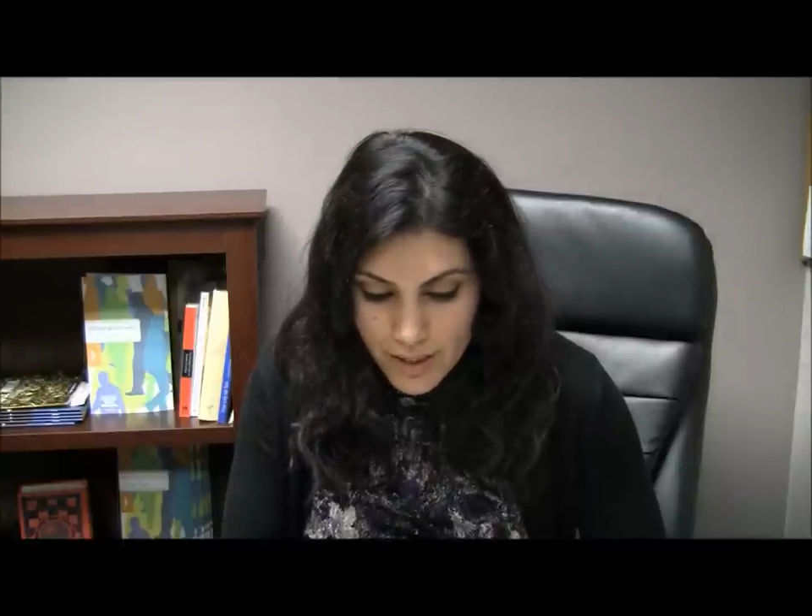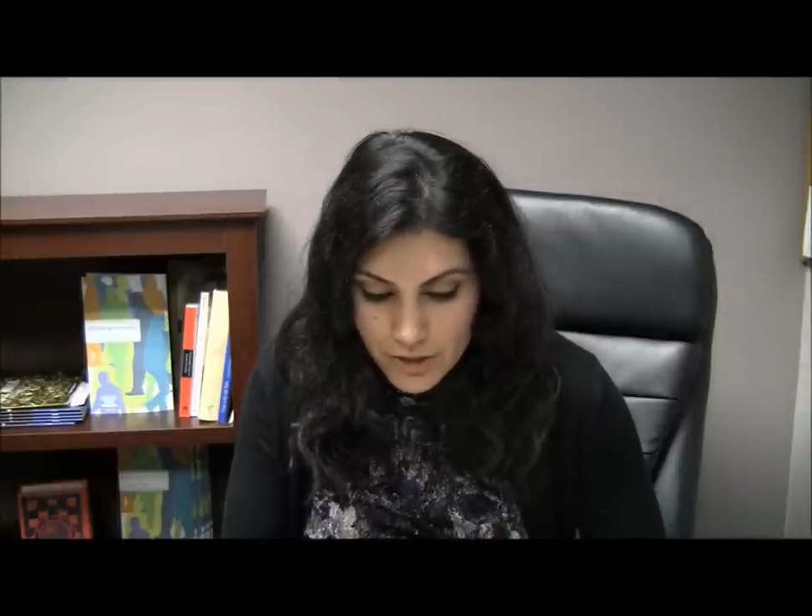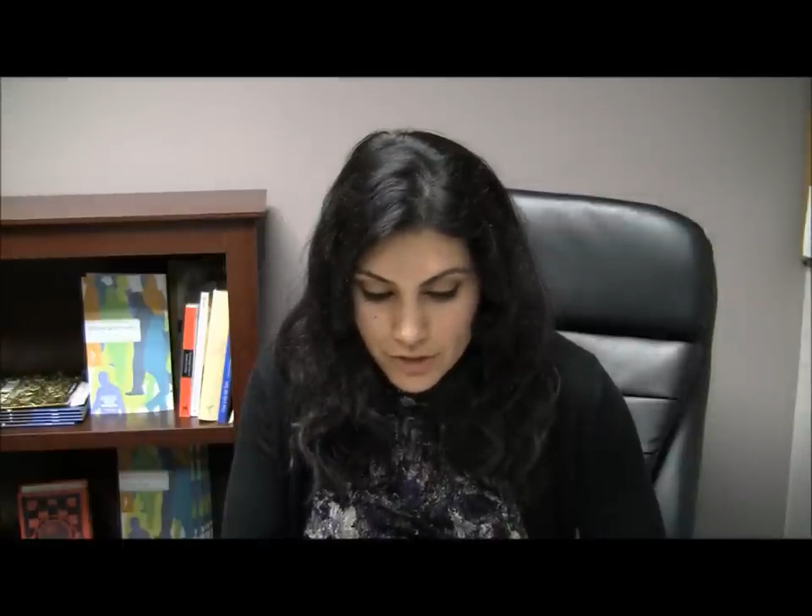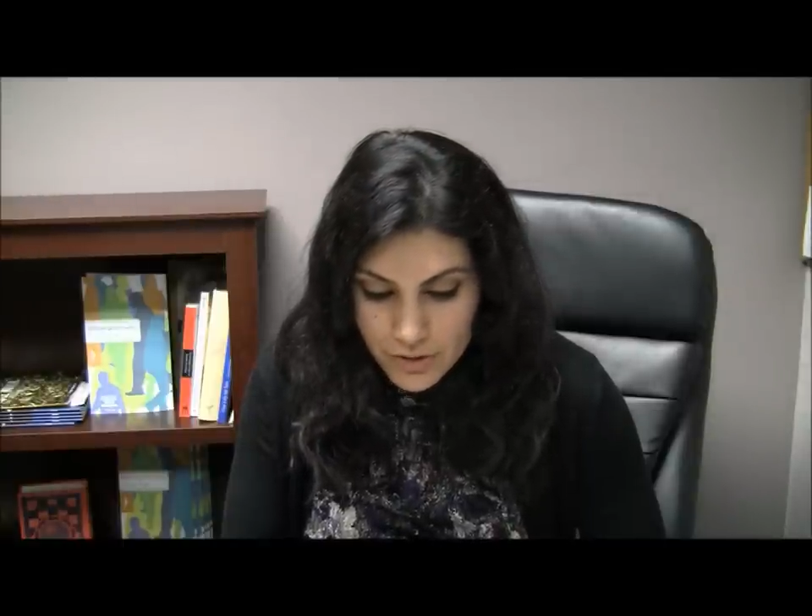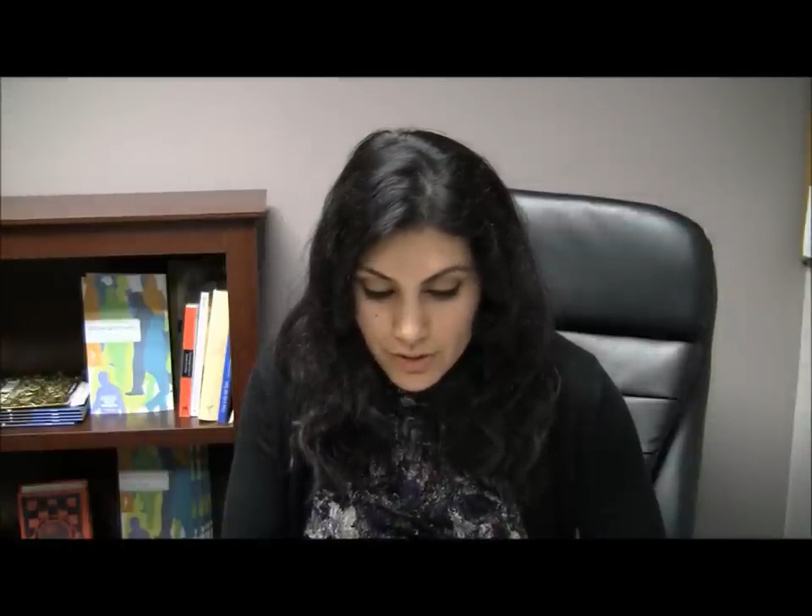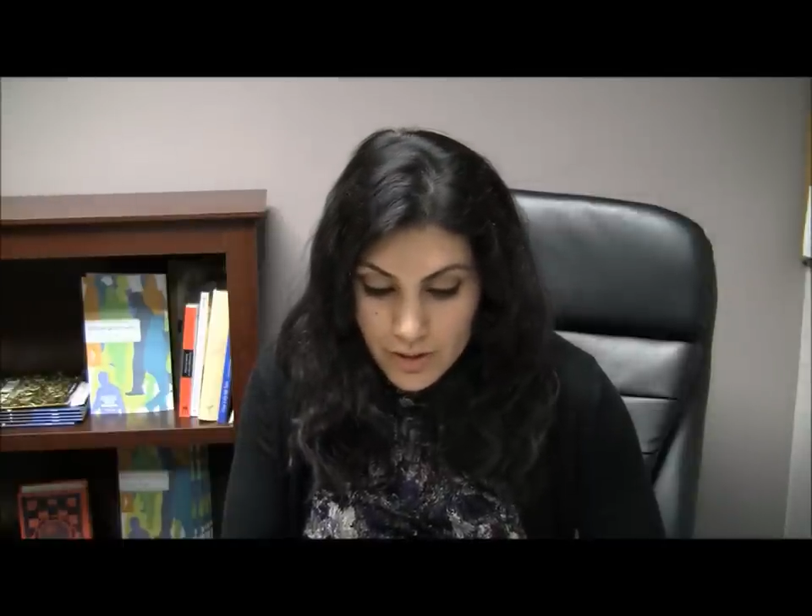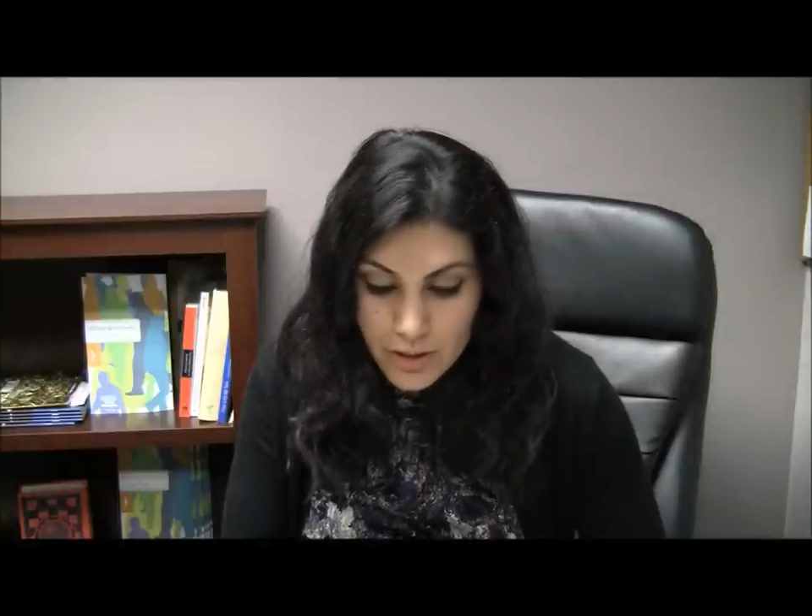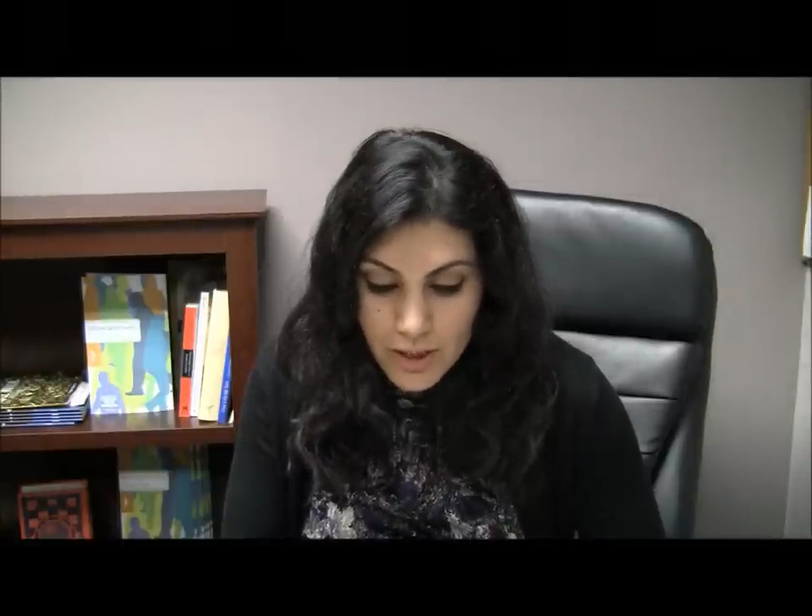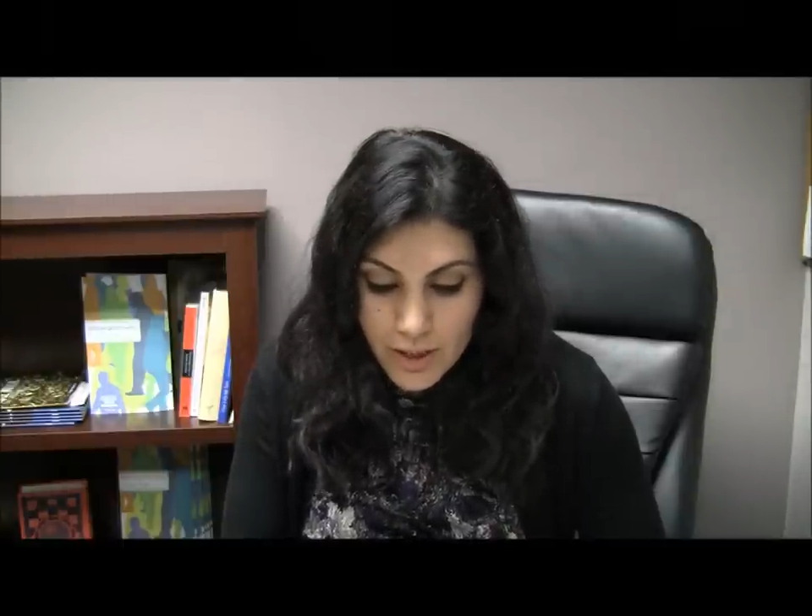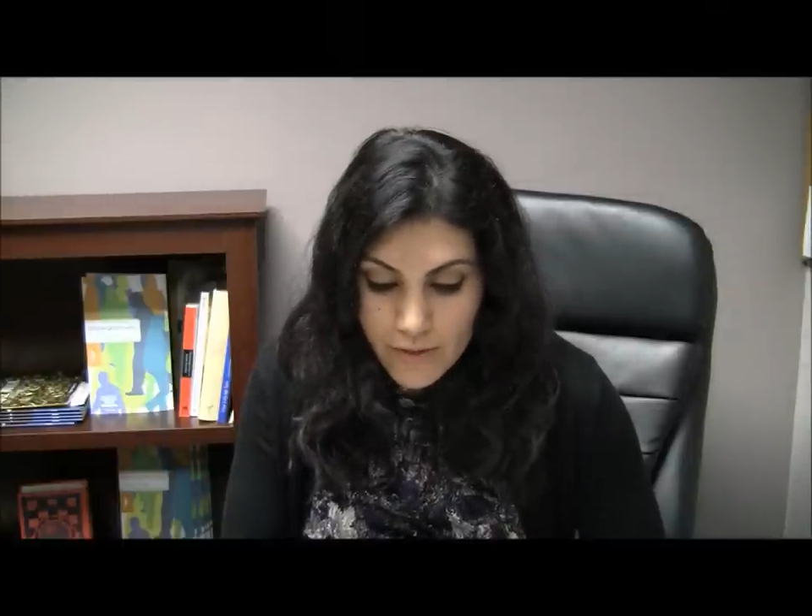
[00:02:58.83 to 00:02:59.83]
national
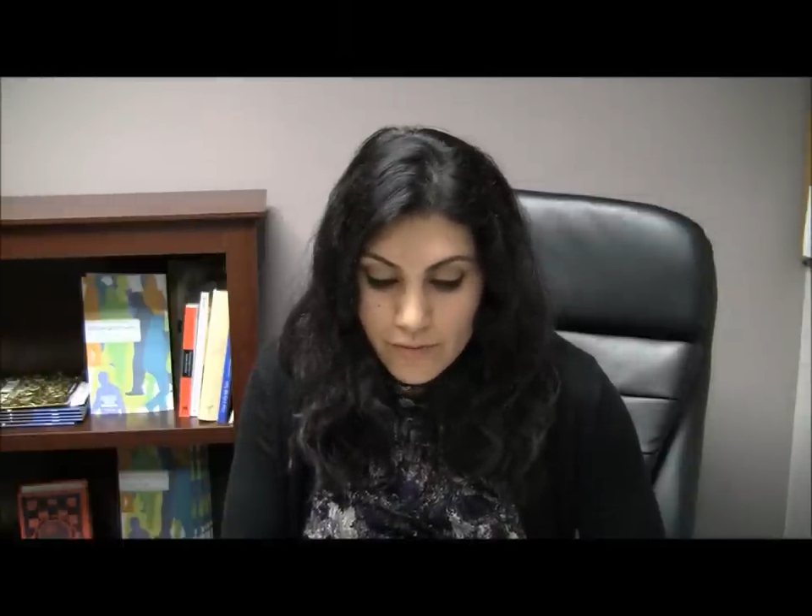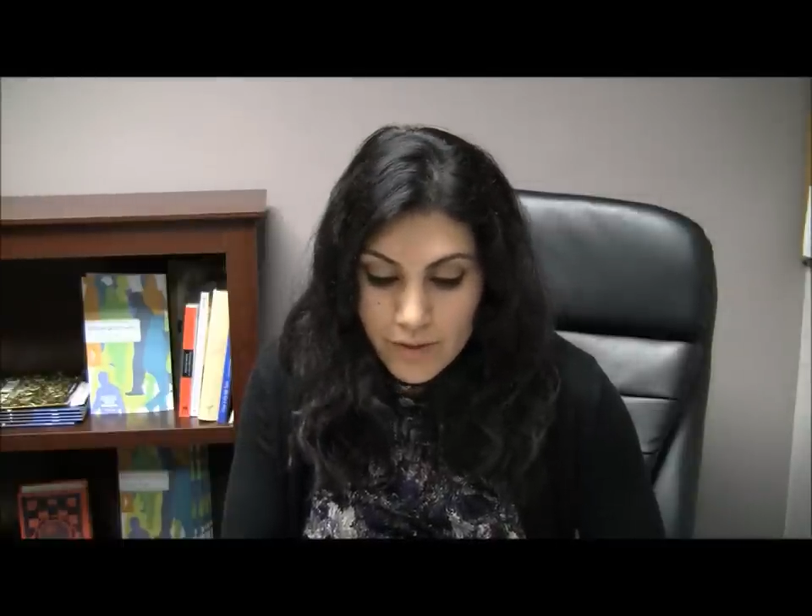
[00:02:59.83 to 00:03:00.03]
security le